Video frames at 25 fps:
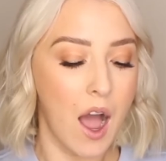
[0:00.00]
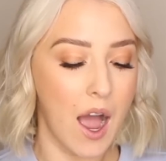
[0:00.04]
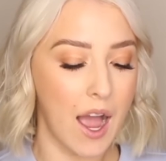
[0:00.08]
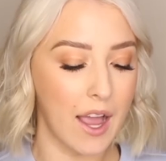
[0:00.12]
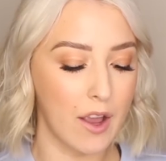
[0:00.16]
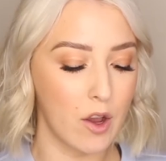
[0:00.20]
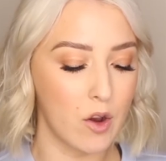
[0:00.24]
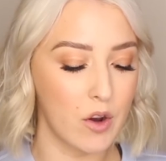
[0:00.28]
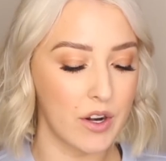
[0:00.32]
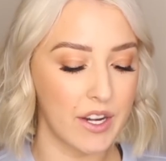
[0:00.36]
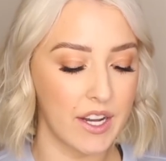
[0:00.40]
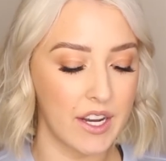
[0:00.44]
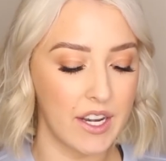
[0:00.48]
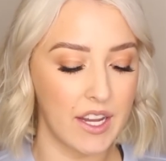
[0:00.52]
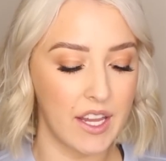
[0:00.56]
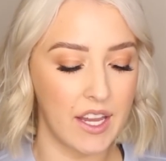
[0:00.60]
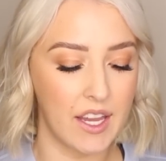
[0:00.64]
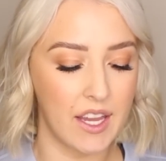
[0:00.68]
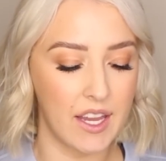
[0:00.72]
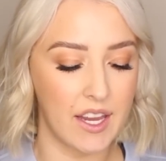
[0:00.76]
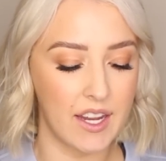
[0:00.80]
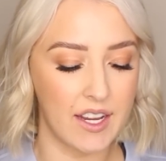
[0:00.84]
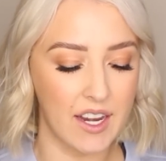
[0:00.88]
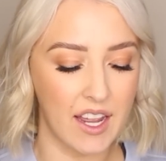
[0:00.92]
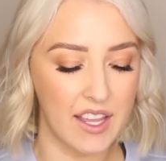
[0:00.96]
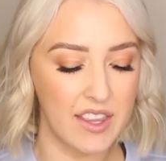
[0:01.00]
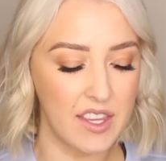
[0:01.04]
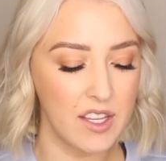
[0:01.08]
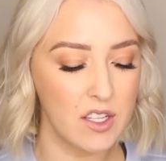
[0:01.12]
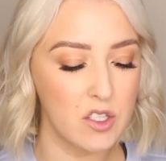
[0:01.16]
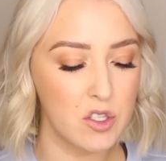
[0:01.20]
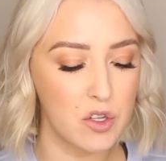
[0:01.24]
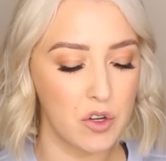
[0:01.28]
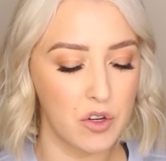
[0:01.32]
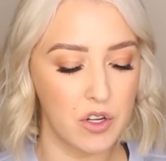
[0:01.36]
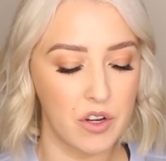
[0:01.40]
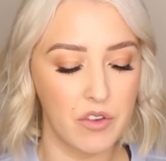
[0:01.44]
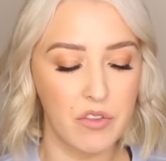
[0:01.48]
I got it in, I
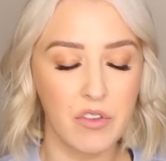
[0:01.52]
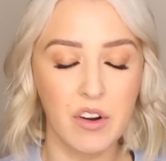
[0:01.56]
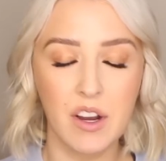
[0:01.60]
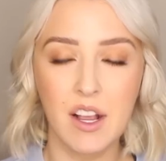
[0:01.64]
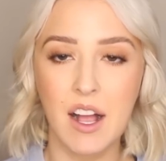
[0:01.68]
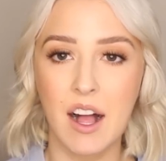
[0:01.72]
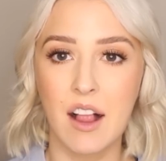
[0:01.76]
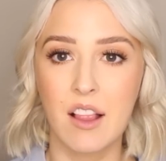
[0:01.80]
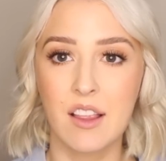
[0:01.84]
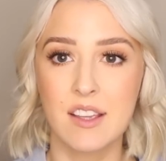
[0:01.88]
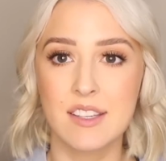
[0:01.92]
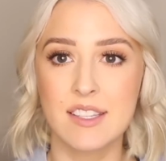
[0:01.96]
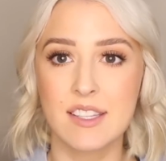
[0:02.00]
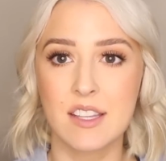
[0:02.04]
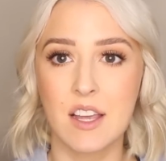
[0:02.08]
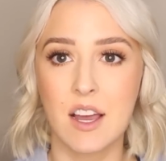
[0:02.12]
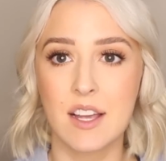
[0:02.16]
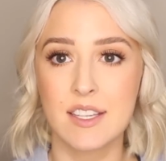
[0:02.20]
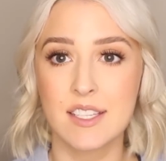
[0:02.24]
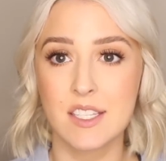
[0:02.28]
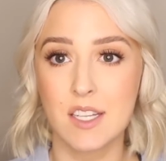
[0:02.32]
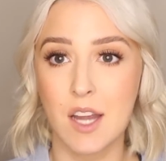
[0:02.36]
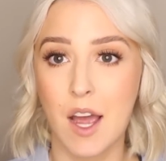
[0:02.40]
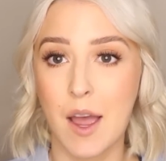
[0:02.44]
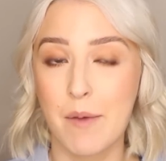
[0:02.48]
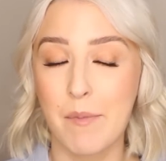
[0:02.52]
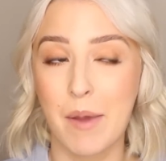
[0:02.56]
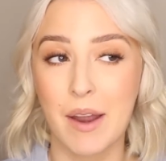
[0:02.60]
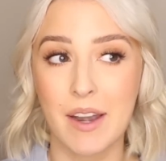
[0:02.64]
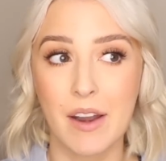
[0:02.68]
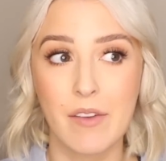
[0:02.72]
think two different colors last time.